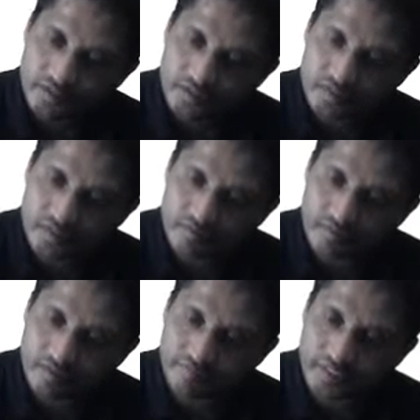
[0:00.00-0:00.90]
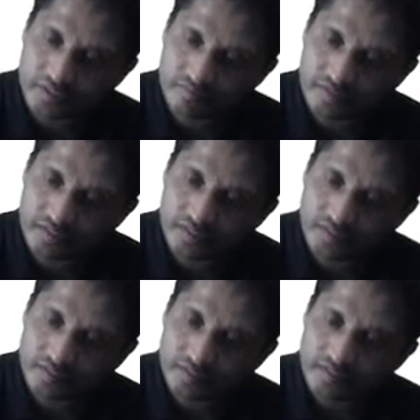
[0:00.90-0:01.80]
This is equal to f dash of c.
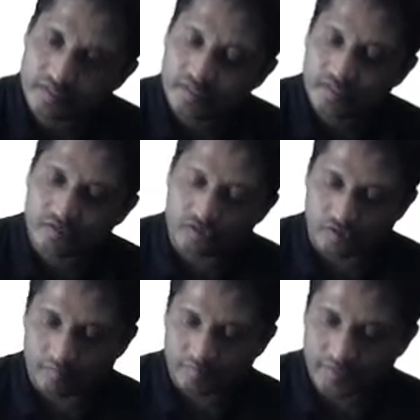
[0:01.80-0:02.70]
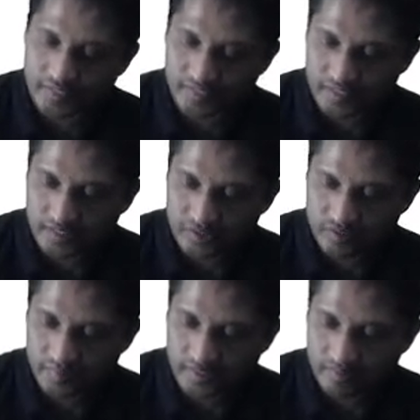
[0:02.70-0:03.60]
The slope of tangent is
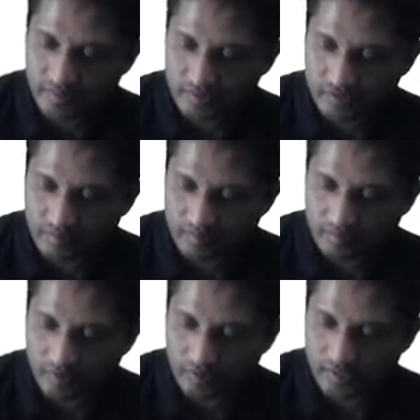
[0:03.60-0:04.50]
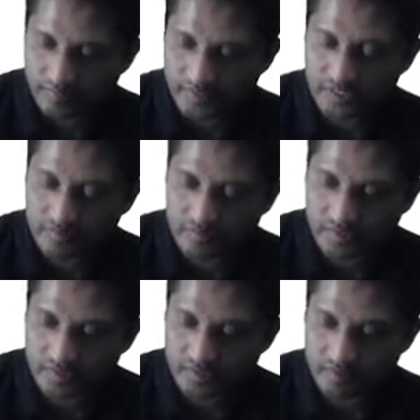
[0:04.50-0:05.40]
should be equal to slope of chord. F dash of
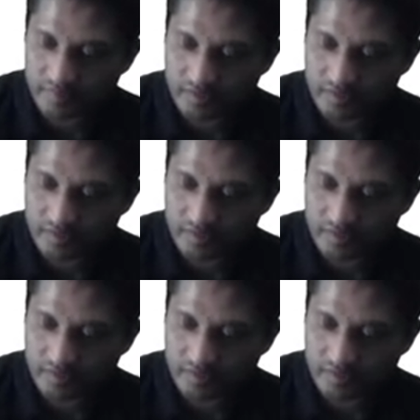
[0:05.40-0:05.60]
c is equal